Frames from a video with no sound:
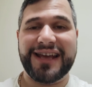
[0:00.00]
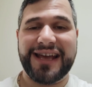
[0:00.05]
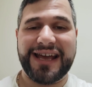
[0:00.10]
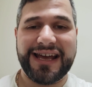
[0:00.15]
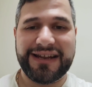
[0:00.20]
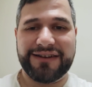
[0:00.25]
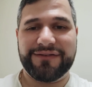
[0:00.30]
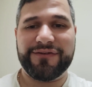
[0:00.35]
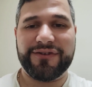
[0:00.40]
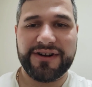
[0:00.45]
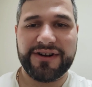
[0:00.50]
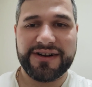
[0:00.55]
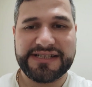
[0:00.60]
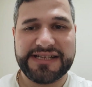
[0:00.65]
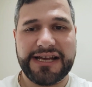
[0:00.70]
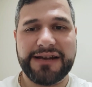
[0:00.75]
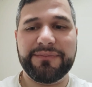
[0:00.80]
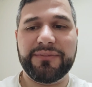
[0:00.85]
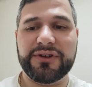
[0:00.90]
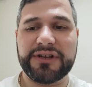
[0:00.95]
And for
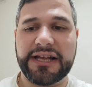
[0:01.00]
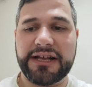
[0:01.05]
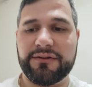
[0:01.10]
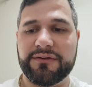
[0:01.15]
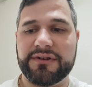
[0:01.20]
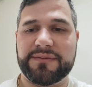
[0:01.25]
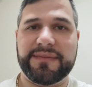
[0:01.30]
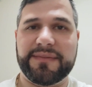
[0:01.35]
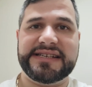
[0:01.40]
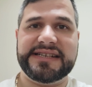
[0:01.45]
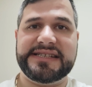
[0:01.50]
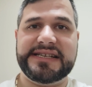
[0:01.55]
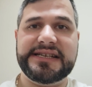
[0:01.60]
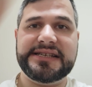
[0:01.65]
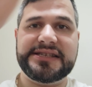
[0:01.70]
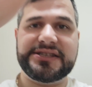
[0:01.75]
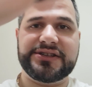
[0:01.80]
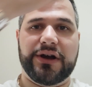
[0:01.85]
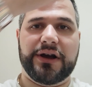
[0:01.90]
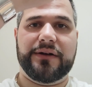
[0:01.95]
example, like with my Sea
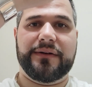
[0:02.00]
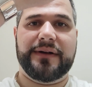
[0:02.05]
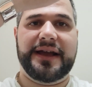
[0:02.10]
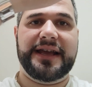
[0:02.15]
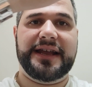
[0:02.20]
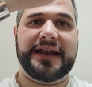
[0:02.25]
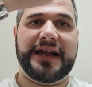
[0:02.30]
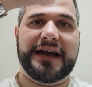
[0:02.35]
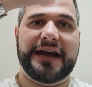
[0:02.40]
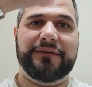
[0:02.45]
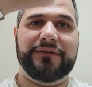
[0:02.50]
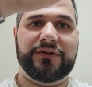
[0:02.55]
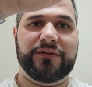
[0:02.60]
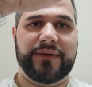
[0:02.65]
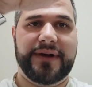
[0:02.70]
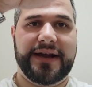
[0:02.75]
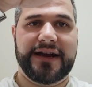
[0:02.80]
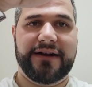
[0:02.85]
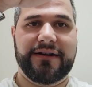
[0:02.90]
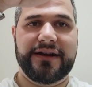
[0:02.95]
Star, right? I would
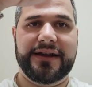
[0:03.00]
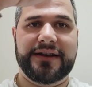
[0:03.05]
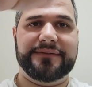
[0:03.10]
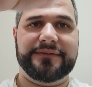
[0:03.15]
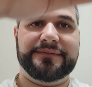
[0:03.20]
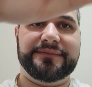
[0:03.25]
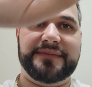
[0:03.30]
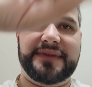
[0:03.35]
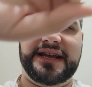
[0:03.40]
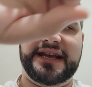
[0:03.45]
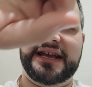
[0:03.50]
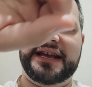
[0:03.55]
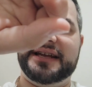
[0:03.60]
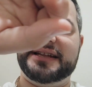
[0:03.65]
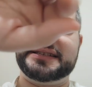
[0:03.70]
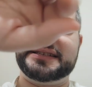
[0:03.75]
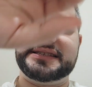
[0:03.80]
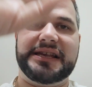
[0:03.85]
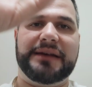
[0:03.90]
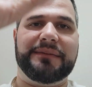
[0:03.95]
wear it,
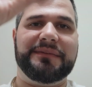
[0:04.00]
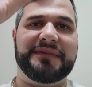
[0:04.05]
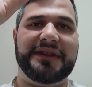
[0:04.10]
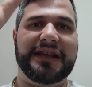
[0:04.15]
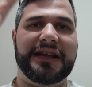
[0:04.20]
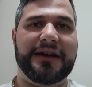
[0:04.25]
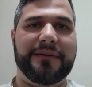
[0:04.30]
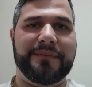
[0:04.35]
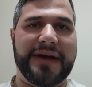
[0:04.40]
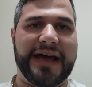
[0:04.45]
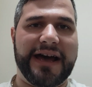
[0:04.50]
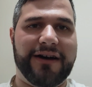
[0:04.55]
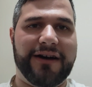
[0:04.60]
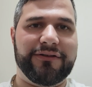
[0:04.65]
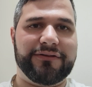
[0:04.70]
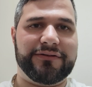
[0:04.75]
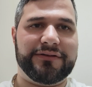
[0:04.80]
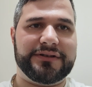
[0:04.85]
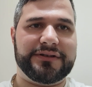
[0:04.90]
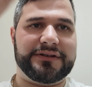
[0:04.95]
and something
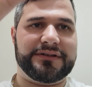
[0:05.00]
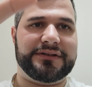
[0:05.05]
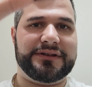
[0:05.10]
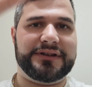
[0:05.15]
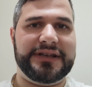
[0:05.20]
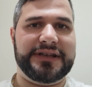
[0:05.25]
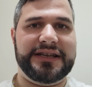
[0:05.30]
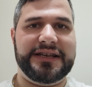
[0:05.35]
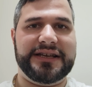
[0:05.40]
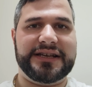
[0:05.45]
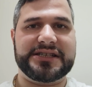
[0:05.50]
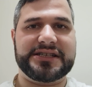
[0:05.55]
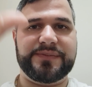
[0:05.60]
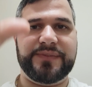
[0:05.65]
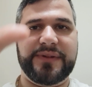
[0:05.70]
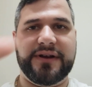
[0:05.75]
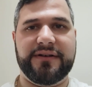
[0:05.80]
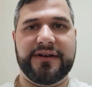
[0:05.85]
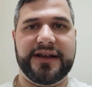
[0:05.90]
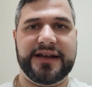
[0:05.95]
about the
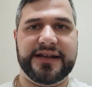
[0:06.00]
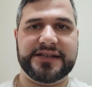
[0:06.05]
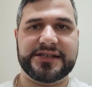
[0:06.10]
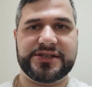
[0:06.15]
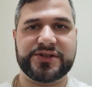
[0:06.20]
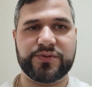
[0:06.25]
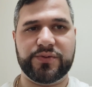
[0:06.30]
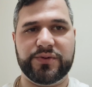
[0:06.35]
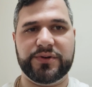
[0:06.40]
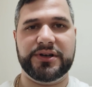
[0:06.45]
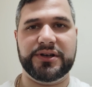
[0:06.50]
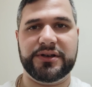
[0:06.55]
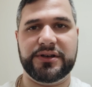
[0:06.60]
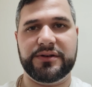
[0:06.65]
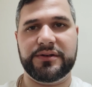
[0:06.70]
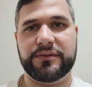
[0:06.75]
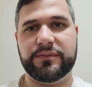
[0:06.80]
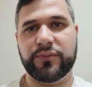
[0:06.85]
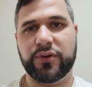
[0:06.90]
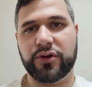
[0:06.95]
experience would
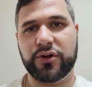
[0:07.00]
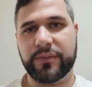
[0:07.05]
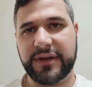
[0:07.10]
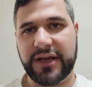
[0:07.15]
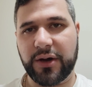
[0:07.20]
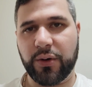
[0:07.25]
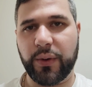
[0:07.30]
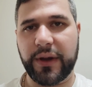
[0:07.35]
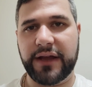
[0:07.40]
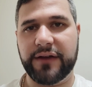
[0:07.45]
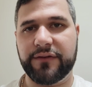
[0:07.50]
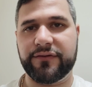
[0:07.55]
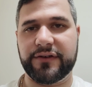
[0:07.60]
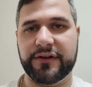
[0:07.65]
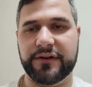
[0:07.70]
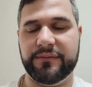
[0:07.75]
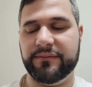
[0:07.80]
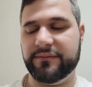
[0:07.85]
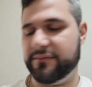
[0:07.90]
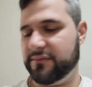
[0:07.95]
pull me away
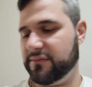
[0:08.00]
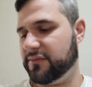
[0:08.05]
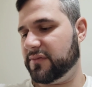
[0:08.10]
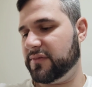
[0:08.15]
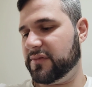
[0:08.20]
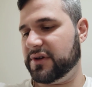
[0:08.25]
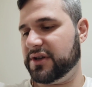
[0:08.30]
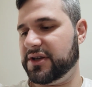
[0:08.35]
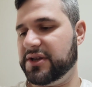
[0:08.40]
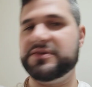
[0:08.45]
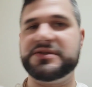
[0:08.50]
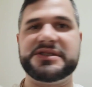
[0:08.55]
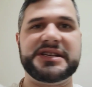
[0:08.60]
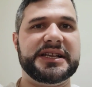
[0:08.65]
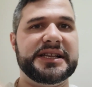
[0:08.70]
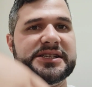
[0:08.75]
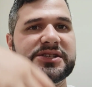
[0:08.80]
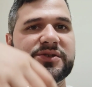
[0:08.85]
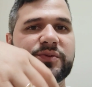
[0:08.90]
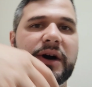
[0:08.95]
from using
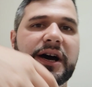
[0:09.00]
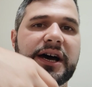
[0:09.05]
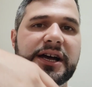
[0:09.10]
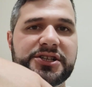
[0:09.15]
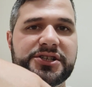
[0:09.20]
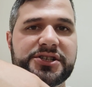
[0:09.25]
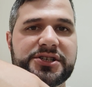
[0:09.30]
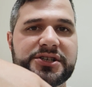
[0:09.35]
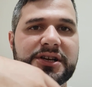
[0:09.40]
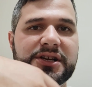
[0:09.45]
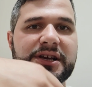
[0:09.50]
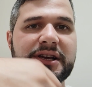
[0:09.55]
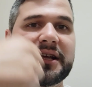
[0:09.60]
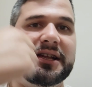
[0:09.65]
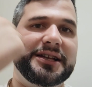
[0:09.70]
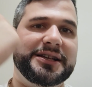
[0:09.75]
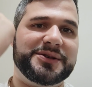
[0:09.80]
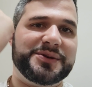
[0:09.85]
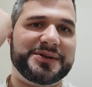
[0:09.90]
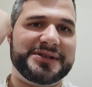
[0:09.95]
this watch.
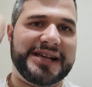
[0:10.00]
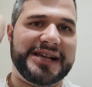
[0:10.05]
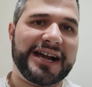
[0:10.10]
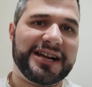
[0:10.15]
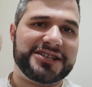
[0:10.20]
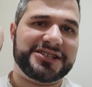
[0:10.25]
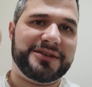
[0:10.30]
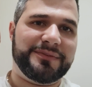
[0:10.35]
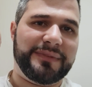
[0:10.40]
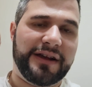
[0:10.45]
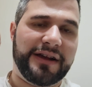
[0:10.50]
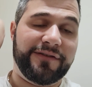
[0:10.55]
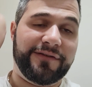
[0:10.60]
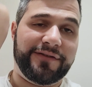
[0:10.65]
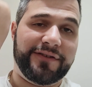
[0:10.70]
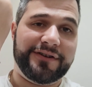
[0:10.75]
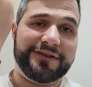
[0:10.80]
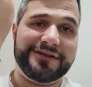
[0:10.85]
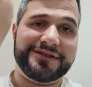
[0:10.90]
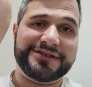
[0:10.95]
This was actually my
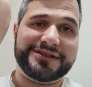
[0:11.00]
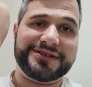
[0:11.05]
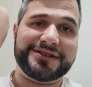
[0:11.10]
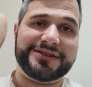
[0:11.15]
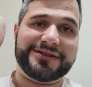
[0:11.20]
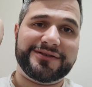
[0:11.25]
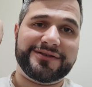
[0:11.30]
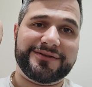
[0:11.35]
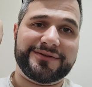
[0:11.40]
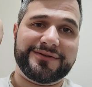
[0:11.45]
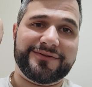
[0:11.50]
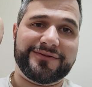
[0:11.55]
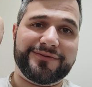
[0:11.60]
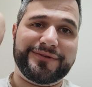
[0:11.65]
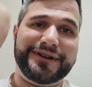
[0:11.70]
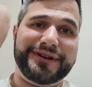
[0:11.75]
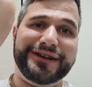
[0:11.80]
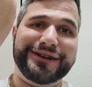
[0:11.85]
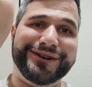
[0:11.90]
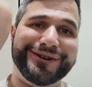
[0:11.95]
first
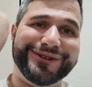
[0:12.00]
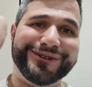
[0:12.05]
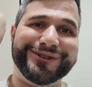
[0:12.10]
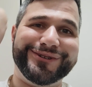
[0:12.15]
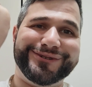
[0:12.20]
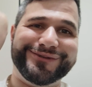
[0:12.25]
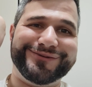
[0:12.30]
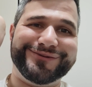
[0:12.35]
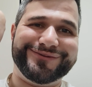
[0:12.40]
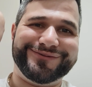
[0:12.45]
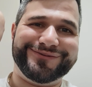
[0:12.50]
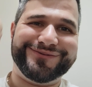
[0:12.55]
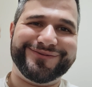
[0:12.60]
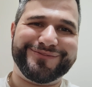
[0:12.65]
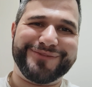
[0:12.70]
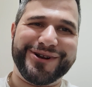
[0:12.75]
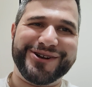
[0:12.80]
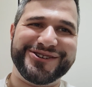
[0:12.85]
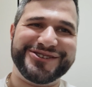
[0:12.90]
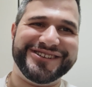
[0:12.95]
real
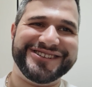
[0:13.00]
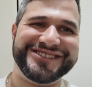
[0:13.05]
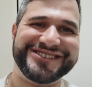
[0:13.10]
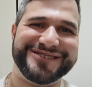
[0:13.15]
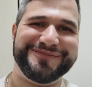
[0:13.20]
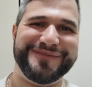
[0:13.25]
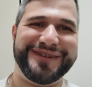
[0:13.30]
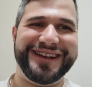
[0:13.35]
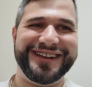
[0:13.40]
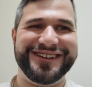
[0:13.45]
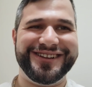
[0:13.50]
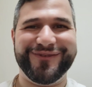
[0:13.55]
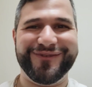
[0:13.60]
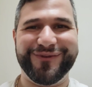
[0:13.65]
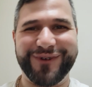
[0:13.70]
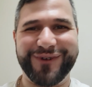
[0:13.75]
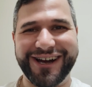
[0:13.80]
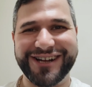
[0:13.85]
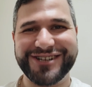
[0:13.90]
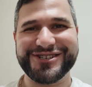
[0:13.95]
purchase of my
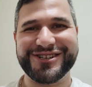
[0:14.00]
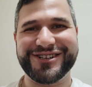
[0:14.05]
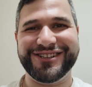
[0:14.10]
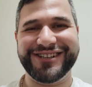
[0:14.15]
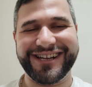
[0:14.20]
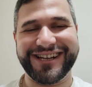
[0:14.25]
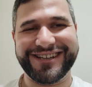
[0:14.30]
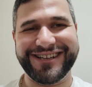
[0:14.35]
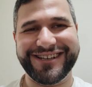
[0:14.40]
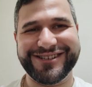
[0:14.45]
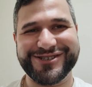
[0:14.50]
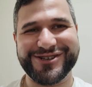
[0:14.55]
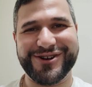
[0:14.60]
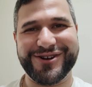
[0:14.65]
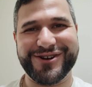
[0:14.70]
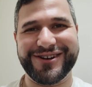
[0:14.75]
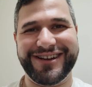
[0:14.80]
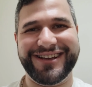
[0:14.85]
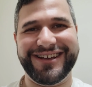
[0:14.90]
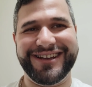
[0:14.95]
watch collecting
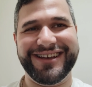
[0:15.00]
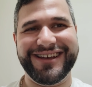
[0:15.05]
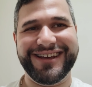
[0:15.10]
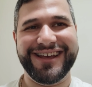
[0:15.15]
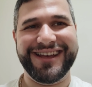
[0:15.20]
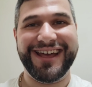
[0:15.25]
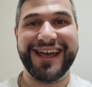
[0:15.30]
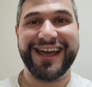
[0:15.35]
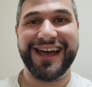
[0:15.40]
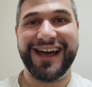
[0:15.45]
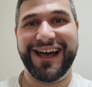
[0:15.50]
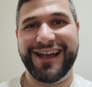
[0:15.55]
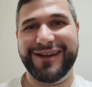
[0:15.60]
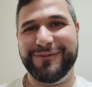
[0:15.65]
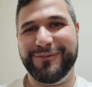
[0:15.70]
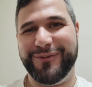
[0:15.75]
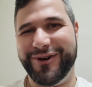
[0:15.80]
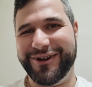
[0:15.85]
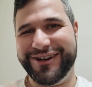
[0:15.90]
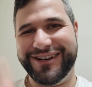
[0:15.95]
journey. I
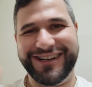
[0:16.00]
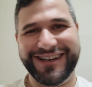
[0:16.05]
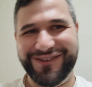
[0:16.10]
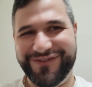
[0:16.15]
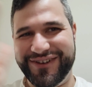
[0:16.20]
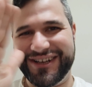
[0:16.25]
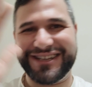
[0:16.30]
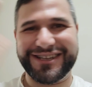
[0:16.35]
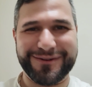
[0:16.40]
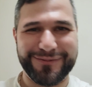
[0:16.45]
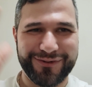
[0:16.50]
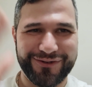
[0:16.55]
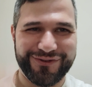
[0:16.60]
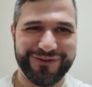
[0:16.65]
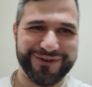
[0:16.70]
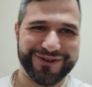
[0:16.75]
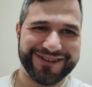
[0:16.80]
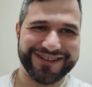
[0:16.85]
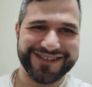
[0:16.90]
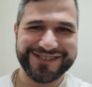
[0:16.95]
bought an Invicta
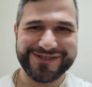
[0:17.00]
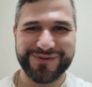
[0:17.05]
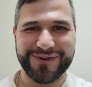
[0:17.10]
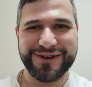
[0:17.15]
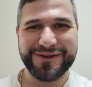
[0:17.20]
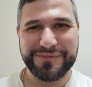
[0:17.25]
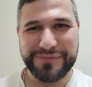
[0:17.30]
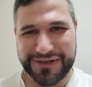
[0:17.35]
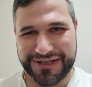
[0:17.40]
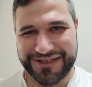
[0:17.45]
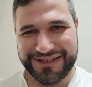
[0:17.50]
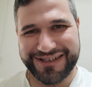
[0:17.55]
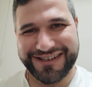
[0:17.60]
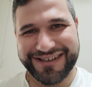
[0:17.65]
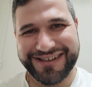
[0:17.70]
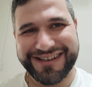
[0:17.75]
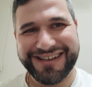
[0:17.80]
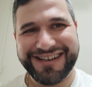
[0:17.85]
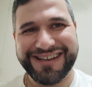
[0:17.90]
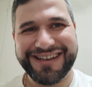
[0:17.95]
before this one, but
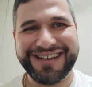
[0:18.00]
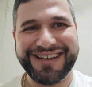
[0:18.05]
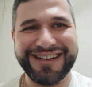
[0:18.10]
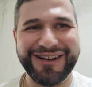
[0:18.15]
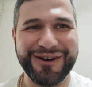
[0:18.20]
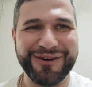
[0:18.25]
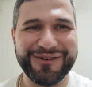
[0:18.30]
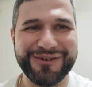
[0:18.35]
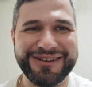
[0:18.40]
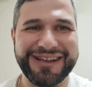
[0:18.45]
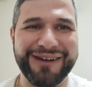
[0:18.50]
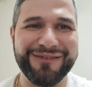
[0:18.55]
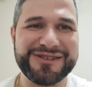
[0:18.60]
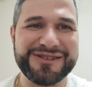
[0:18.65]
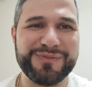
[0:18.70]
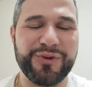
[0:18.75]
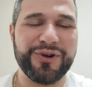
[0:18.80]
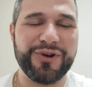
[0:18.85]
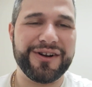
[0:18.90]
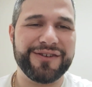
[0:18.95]
that was
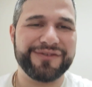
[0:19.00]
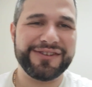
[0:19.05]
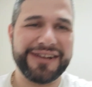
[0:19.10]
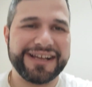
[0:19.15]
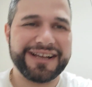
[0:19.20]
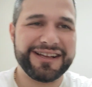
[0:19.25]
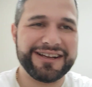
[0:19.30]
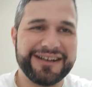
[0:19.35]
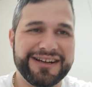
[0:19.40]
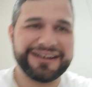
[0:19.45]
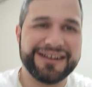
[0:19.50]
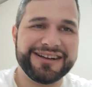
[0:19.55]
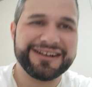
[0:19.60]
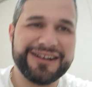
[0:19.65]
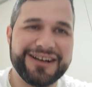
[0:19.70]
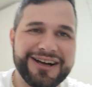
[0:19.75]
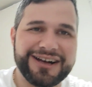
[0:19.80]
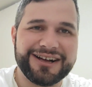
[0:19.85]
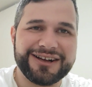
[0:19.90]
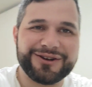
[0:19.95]
more of like
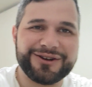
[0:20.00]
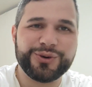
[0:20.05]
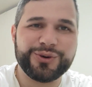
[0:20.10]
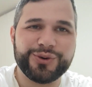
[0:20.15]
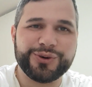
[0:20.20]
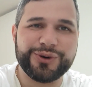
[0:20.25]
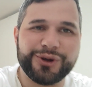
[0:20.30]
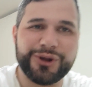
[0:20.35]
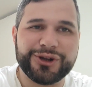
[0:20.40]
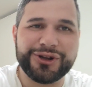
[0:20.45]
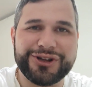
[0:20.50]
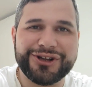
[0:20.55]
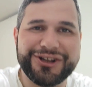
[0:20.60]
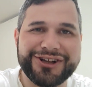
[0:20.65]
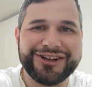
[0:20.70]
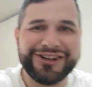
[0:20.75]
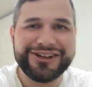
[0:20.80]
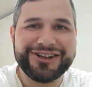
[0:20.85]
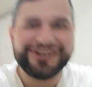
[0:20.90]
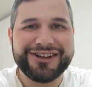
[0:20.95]
a cool,
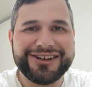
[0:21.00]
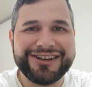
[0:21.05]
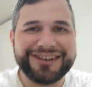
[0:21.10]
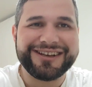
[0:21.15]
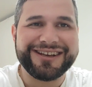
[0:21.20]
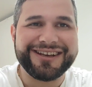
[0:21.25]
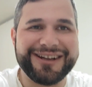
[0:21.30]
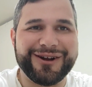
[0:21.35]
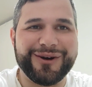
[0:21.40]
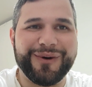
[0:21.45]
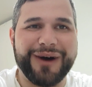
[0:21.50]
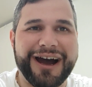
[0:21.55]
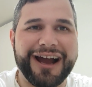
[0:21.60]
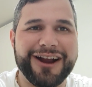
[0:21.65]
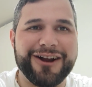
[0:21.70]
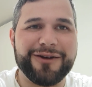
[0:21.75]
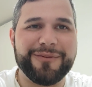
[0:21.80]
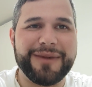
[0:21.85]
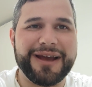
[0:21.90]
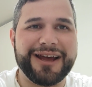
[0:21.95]

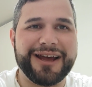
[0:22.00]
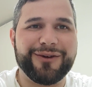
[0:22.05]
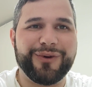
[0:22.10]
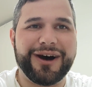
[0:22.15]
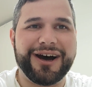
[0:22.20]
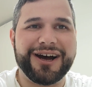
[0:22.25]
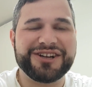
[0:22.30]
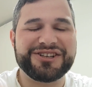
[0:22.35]
Iron Man watch I